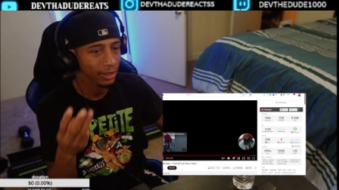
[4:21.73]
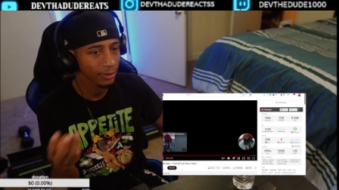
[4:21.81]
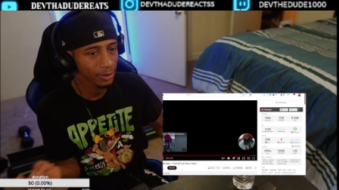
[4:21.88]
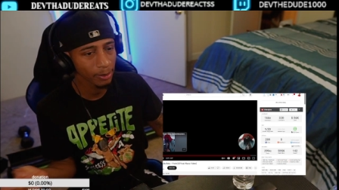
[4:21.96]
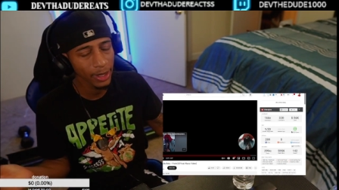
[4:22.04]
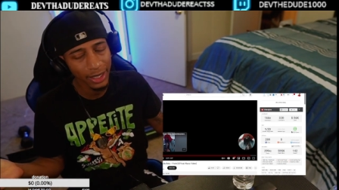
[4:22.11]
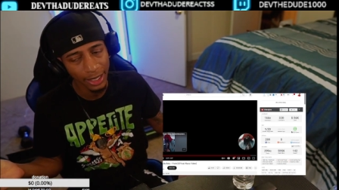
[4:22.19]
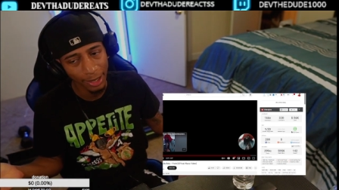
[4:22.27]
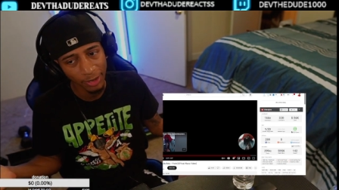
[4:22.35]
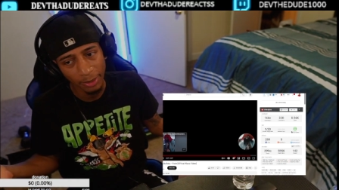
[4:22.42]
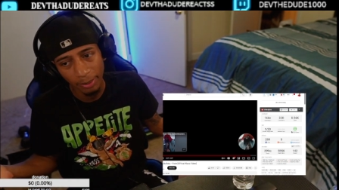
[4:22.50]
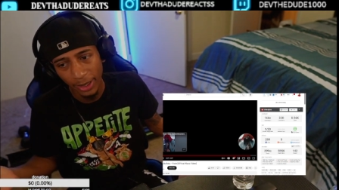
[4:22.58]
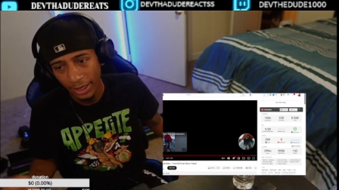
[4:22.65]
To me, that was
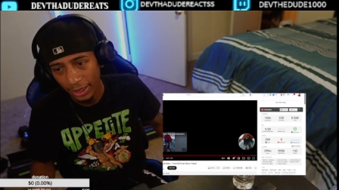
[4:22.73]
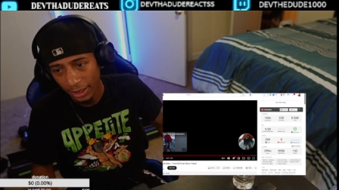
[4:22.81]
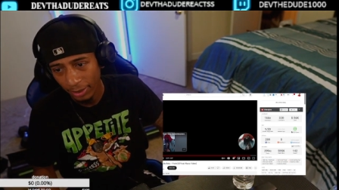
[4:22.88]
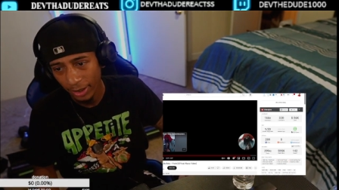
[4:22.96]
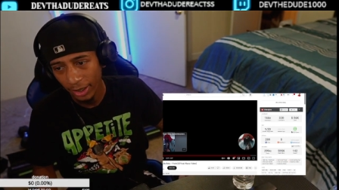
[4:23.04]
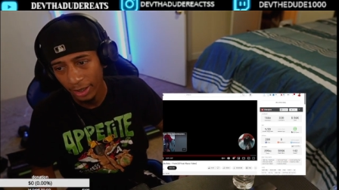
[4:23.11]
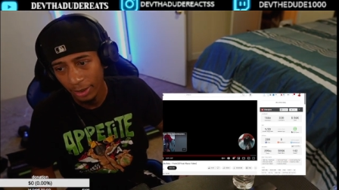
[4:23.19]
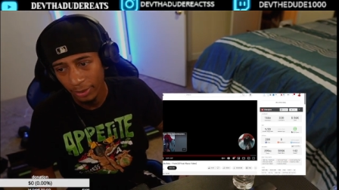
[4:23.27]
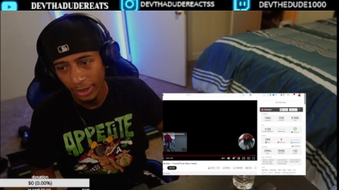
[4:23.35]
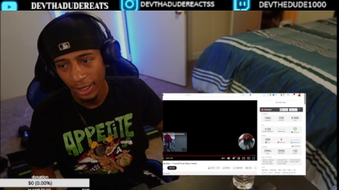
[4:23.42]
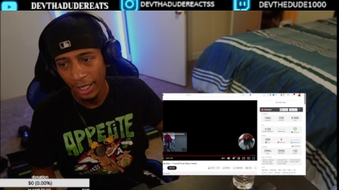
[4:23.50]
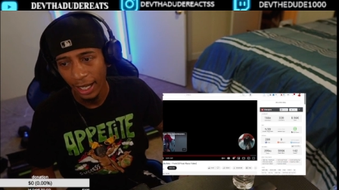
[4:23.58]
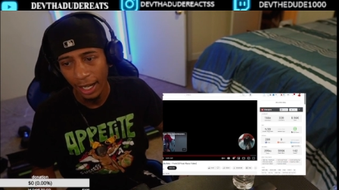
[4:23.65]
mid, you know,
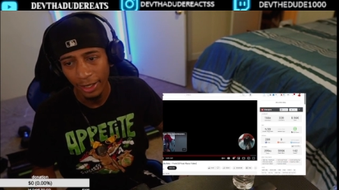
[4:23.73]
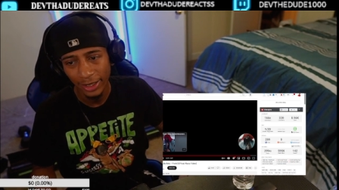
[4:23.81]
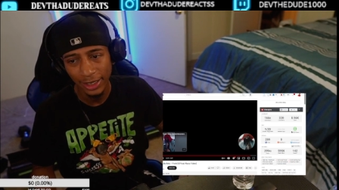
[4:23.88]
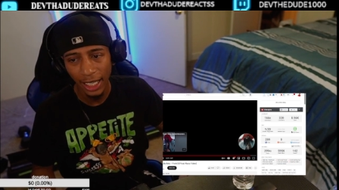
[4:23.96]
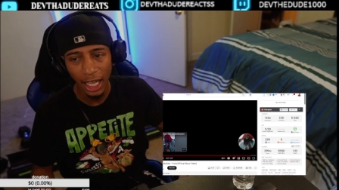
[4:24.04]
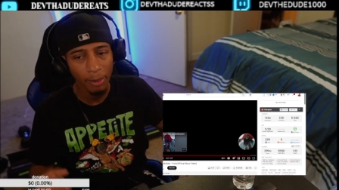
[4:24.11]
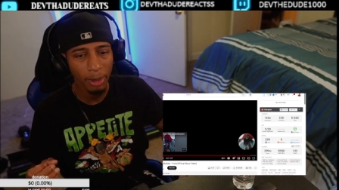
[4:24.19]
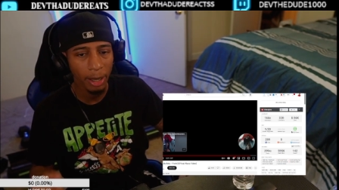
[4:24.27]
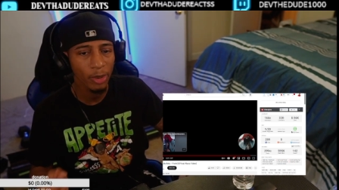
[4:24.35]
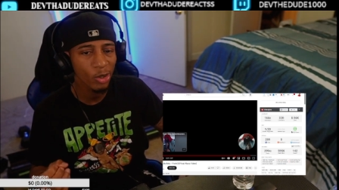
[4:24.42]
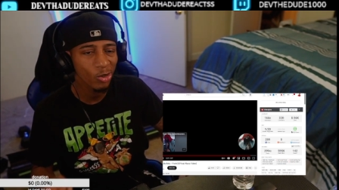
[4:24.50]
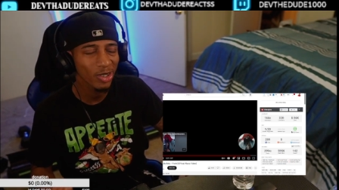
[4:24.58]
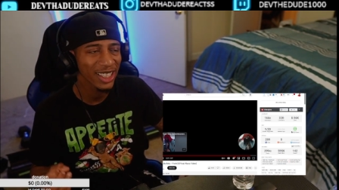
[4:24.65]
Sada Baby
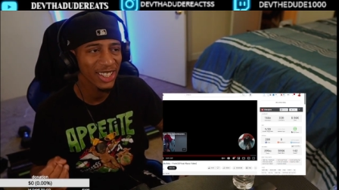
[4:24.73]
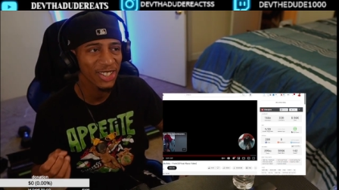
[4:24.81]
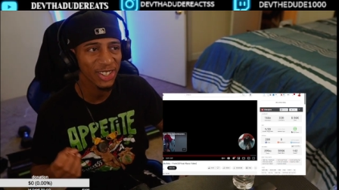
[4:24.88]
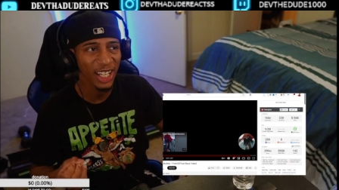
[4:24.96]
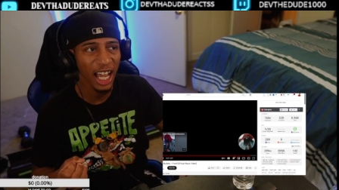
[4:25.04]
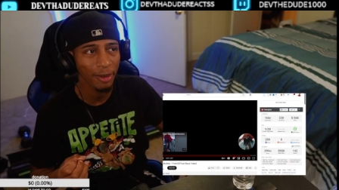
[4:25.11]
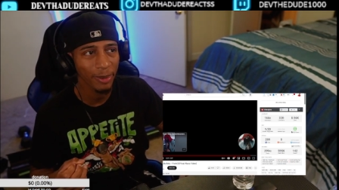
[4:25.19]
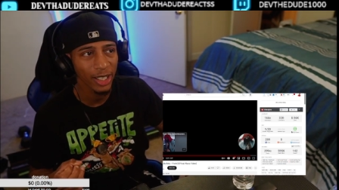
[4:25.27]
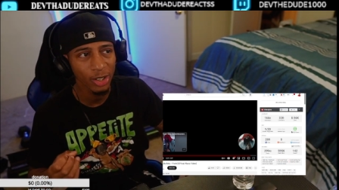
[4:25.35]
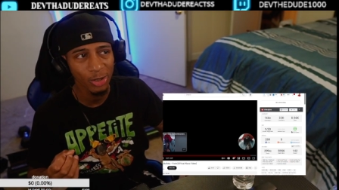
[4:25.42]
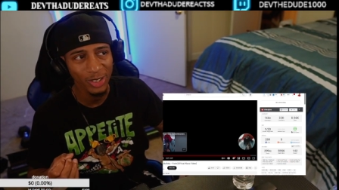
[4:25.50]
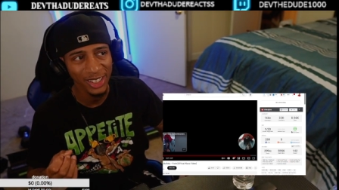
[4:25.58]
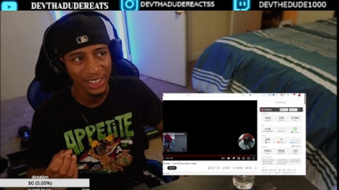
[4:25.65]
usually shocked me,
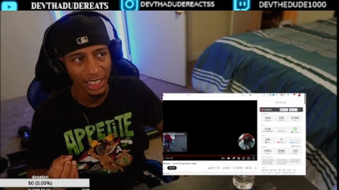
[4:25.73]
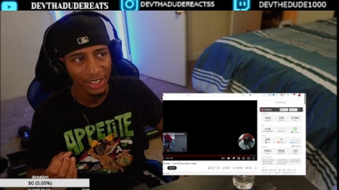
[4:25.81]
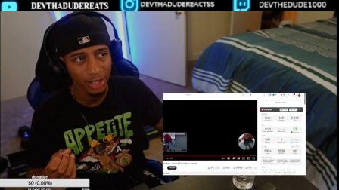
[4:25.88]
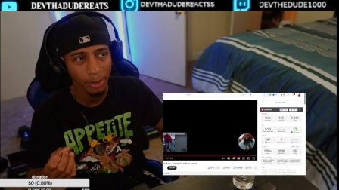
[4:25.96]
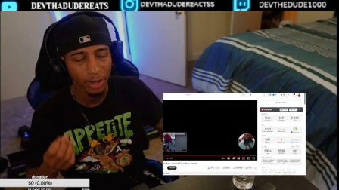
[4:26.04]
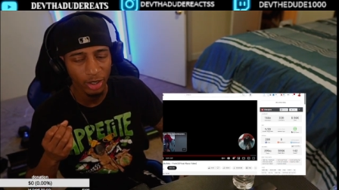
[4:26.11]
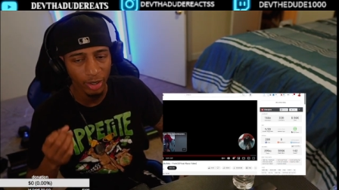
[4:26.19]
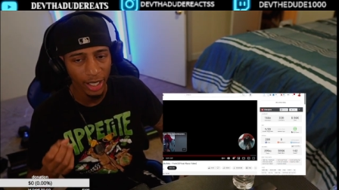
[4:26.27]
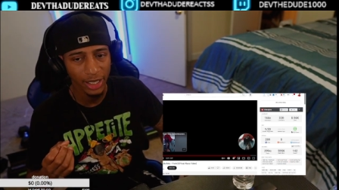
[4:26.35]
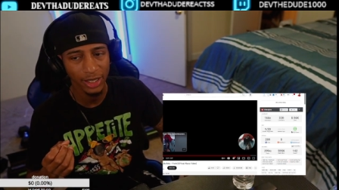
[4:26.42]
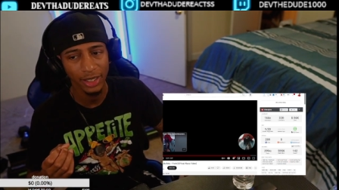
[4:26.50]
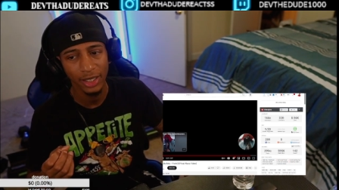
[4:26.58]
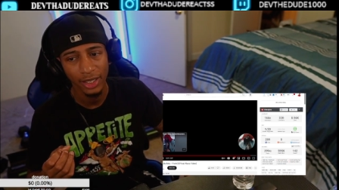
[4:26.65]
usually say something crazy.